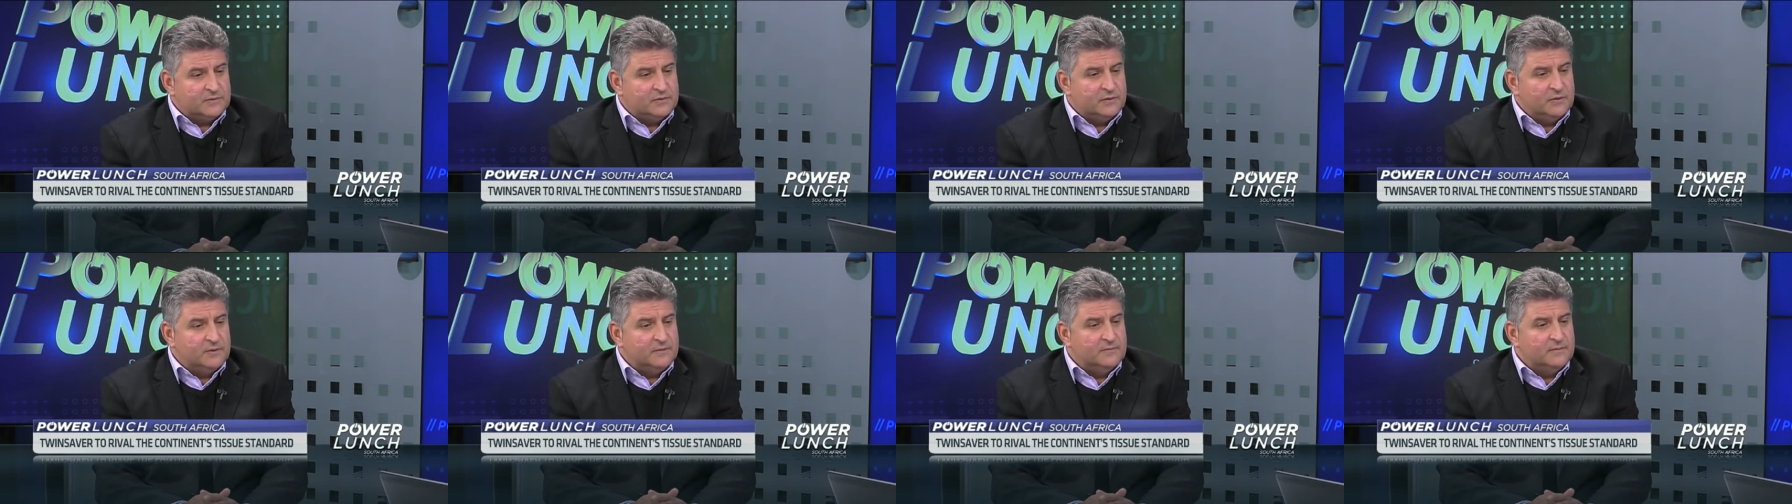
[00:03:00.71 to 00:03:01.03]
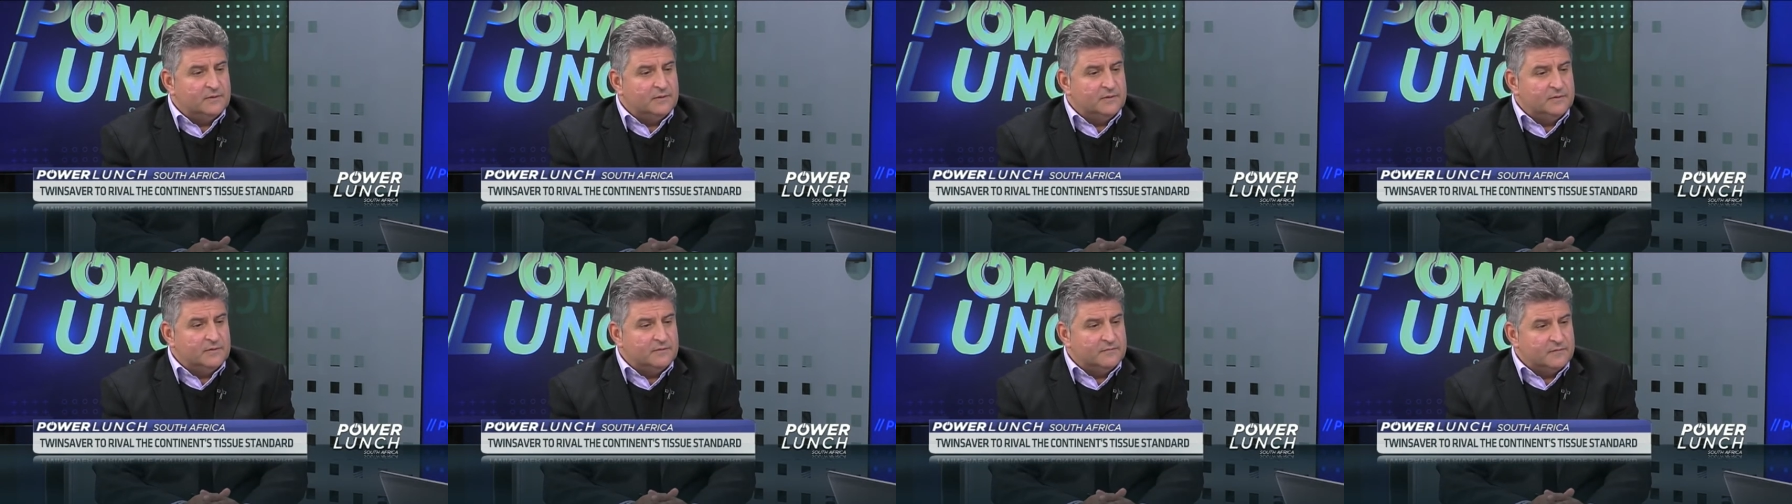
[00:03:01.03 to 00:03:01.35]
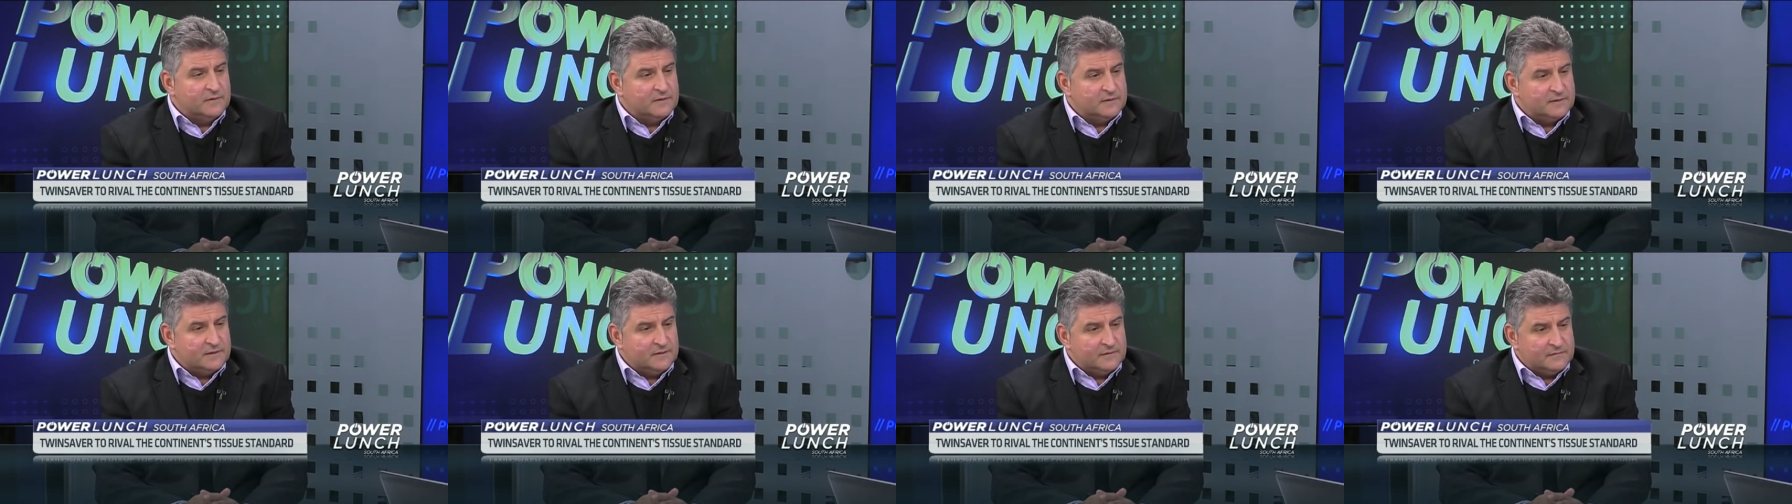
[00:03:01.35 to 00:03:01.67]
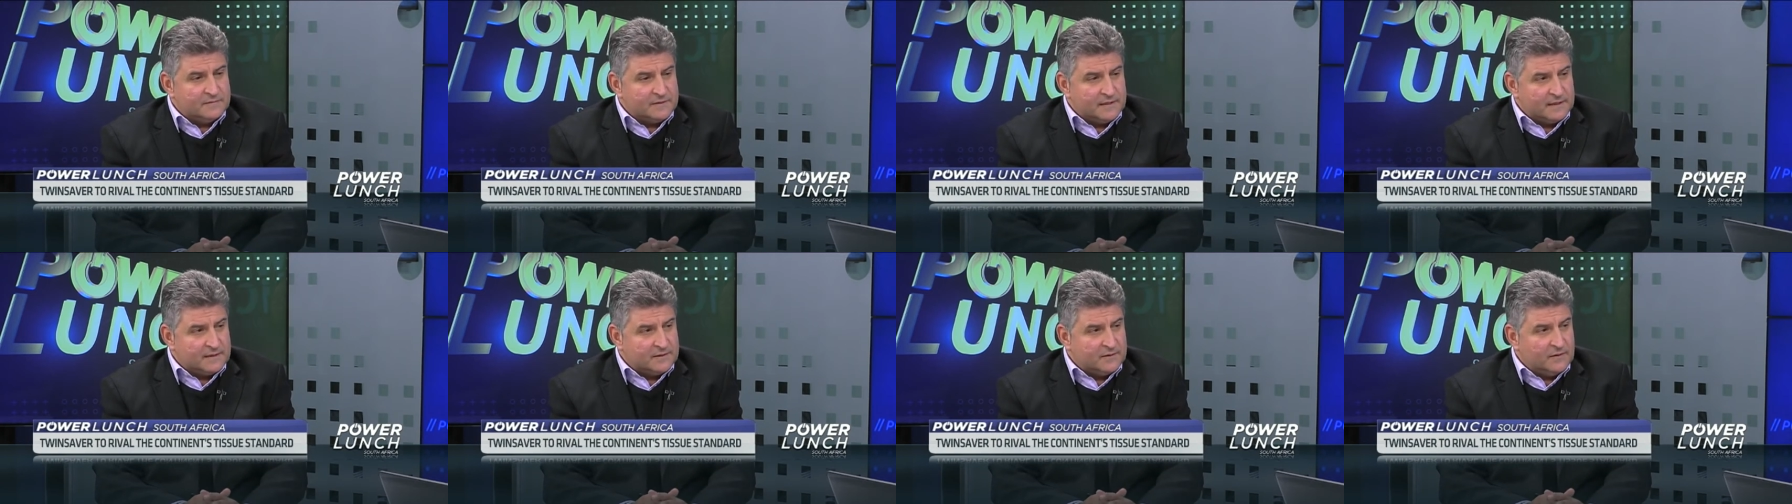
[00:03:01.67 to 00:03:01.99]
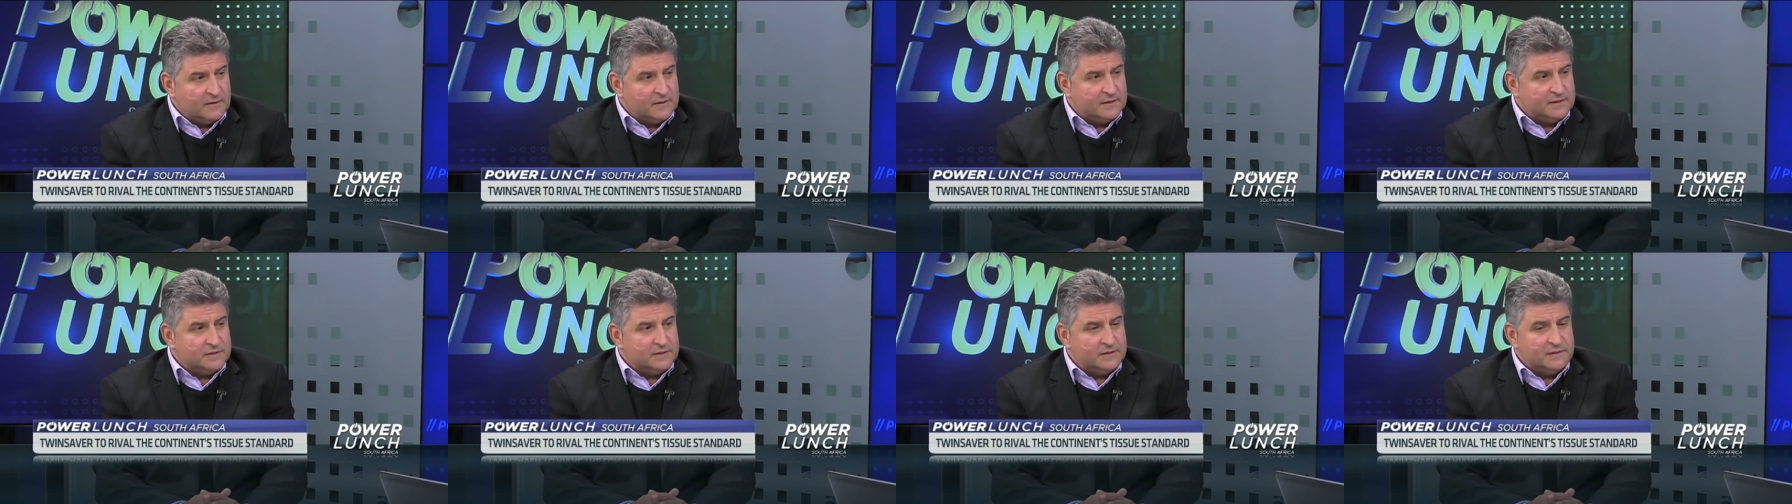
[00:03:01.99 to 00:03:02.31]
Durban University of
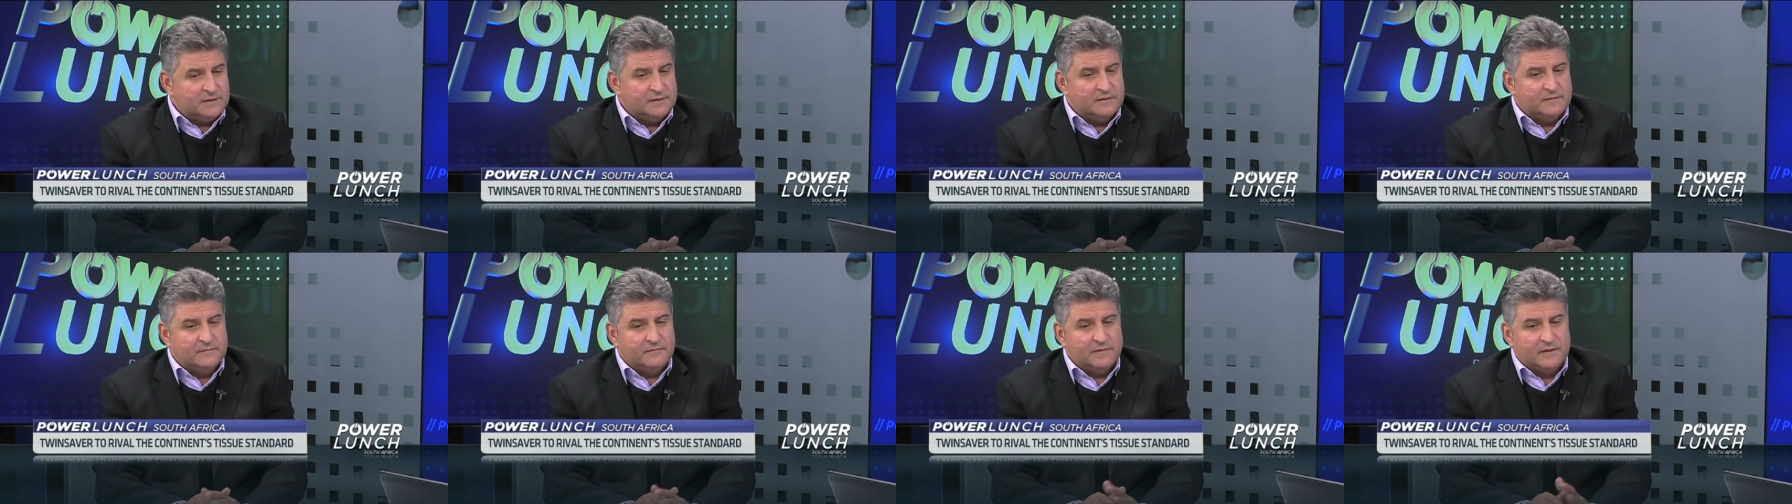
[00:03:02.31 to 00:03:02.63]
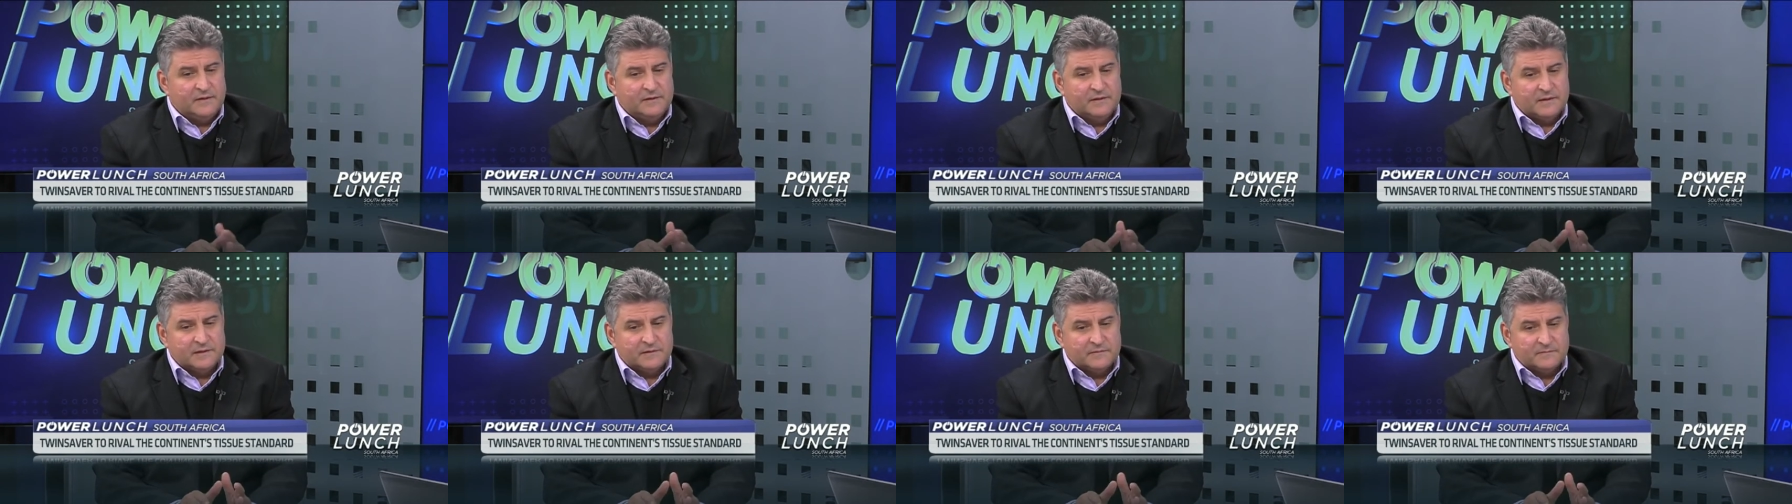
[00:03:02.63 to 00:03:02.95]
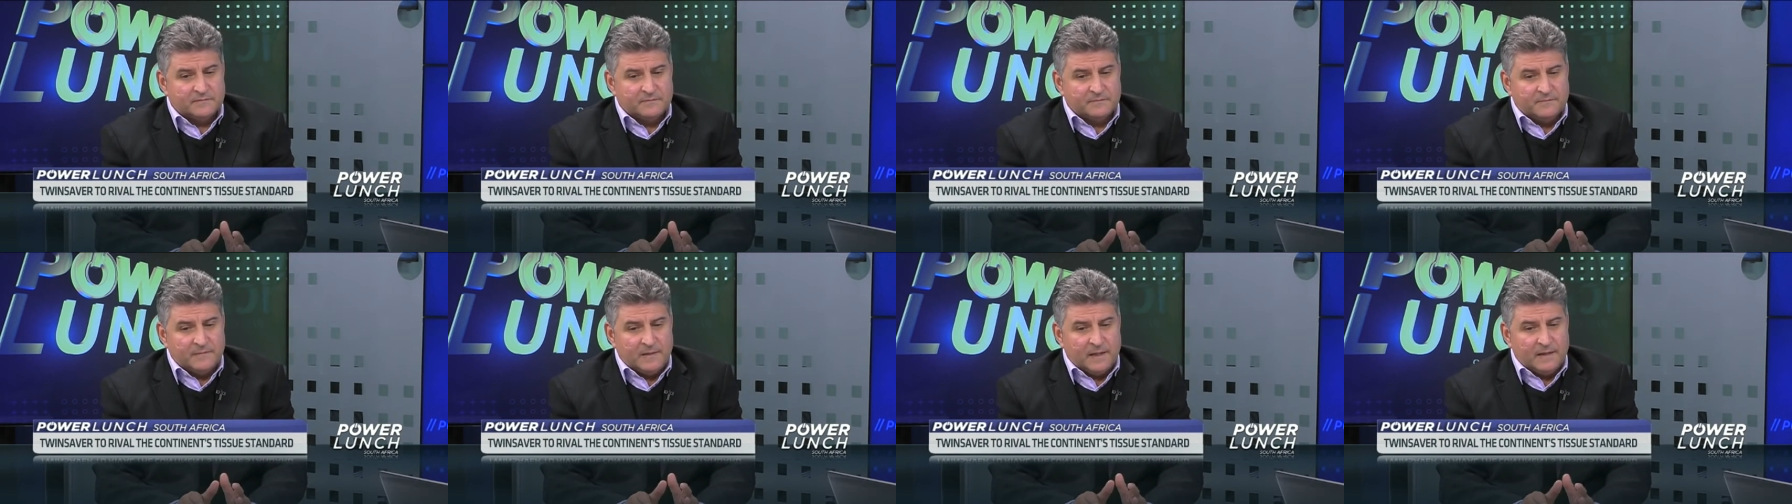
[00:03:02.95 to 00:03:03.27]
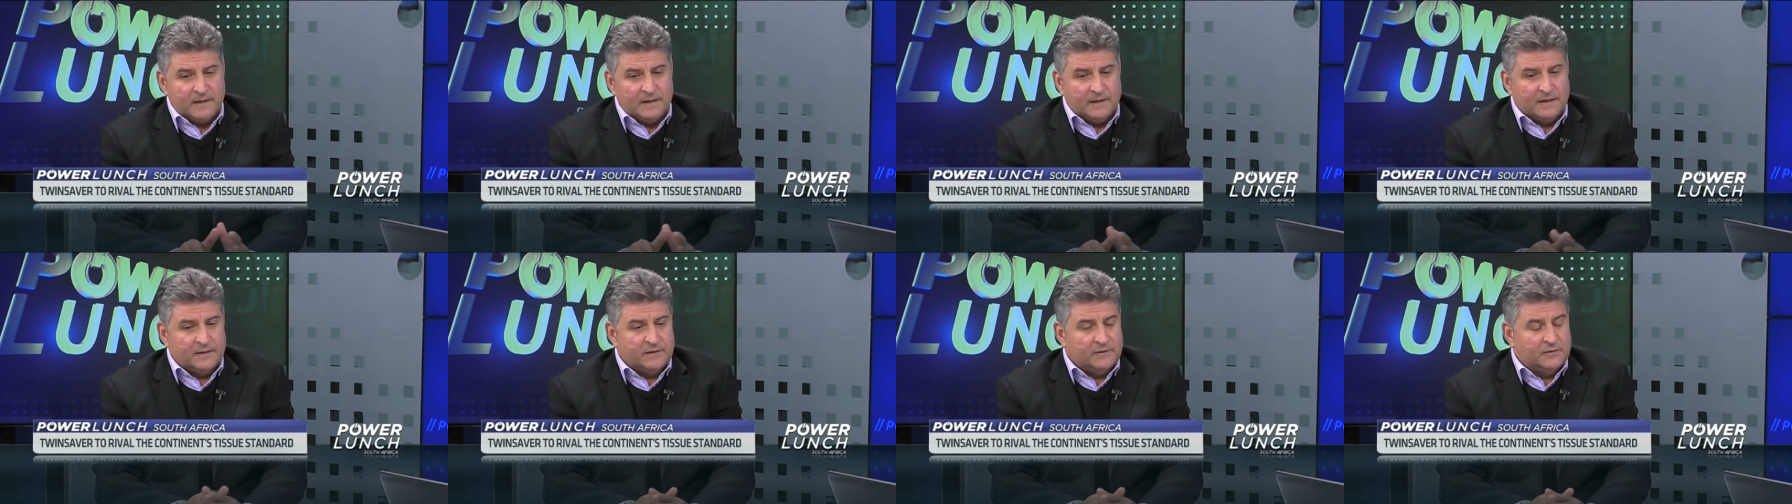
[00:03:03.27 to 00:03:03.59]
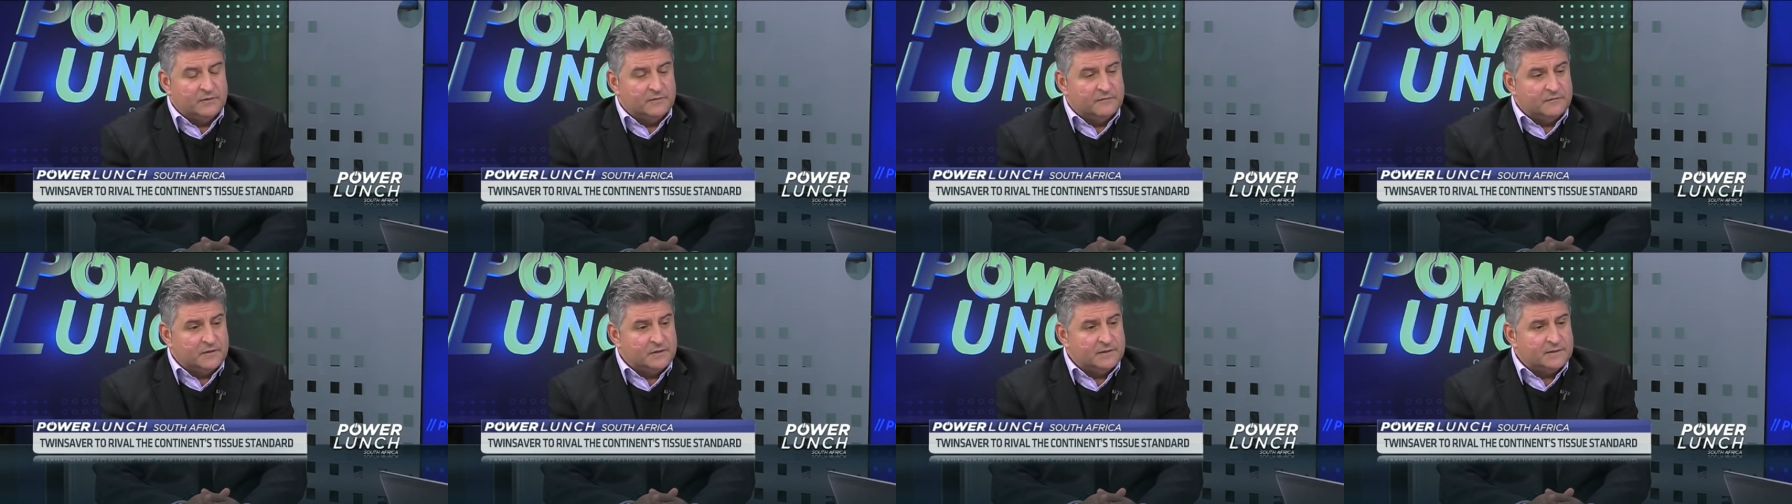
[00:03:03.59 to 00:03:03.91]
Technology, the various uh,
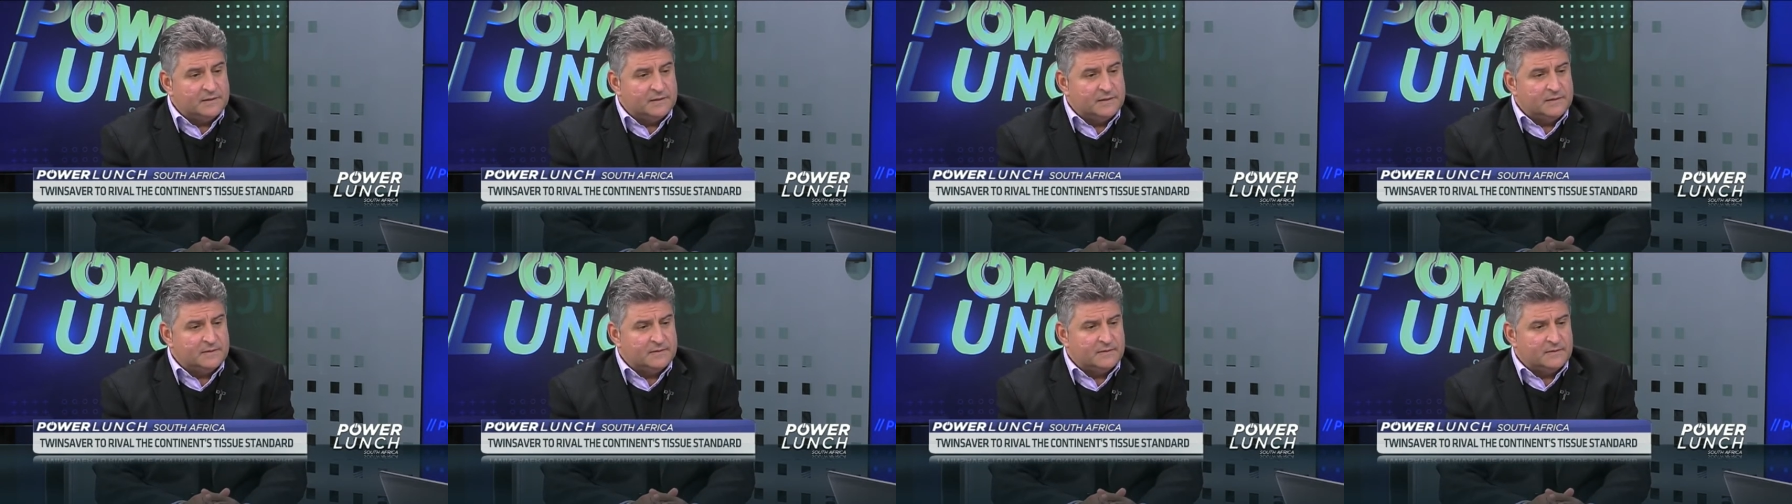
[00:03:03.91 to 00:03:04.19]
universities